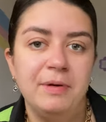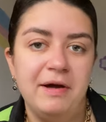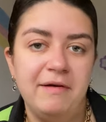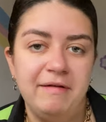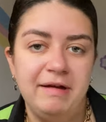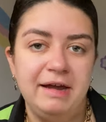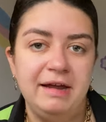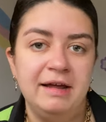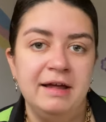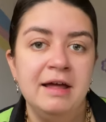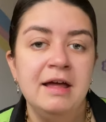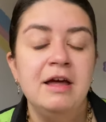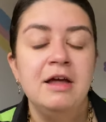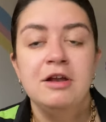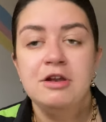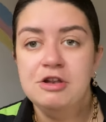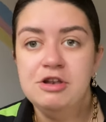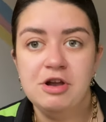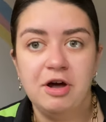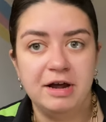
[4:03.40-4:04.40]
wearing
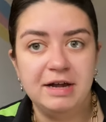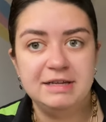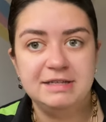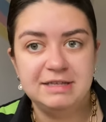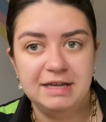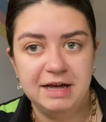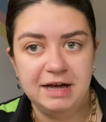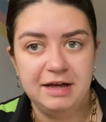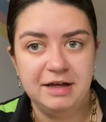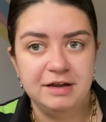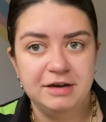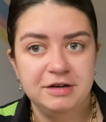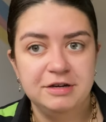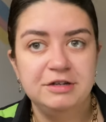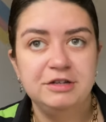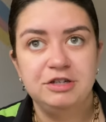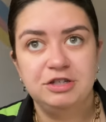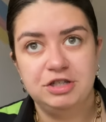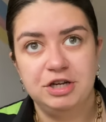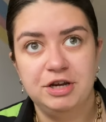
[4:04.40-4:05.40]
nicer
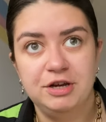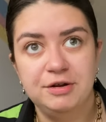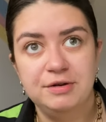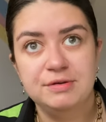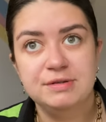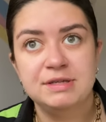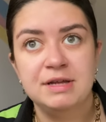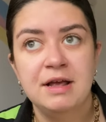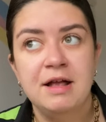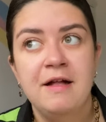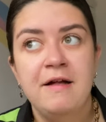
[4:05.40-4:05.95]
shoes,